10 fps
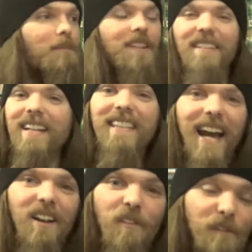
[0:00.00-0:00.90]
I'm just like,
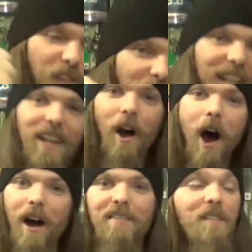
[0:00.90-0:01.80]
that is fucking
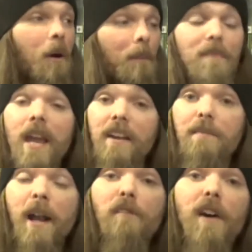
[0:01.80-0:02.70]
awesome. As a
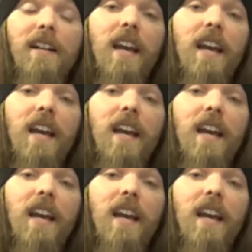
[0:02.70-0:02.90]
matter of fact,